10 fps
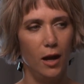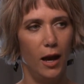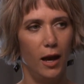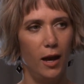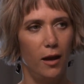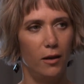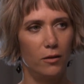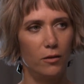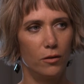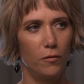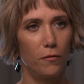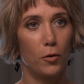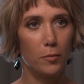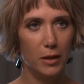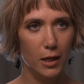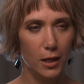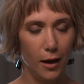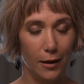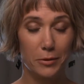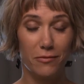And for me,
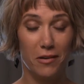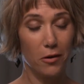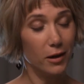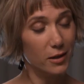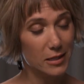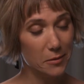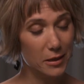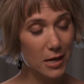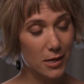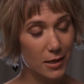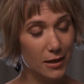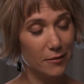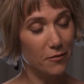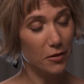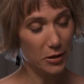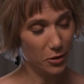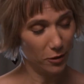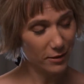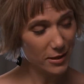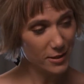I was very intimidated and very
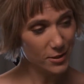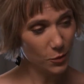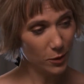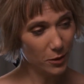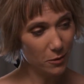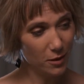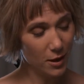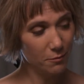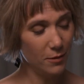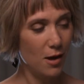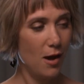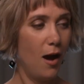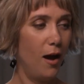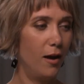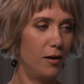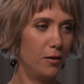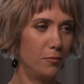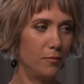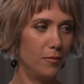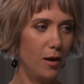nervous to work with him.
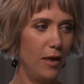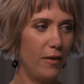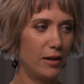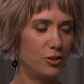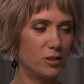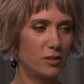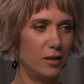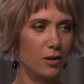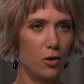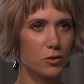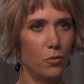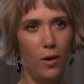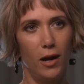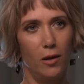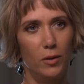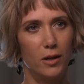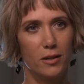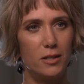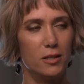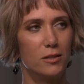And that it goes away
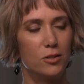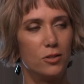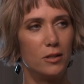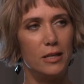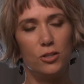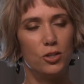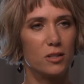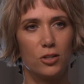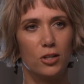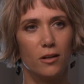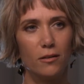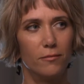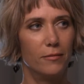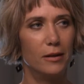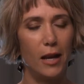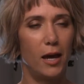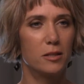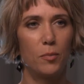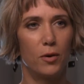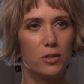because he's just such a
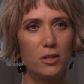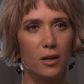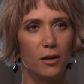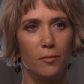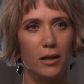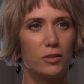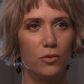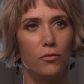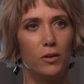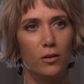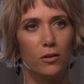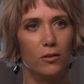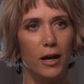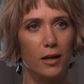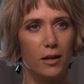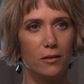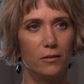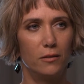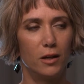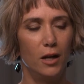nice person and makes you feel at
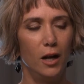ease.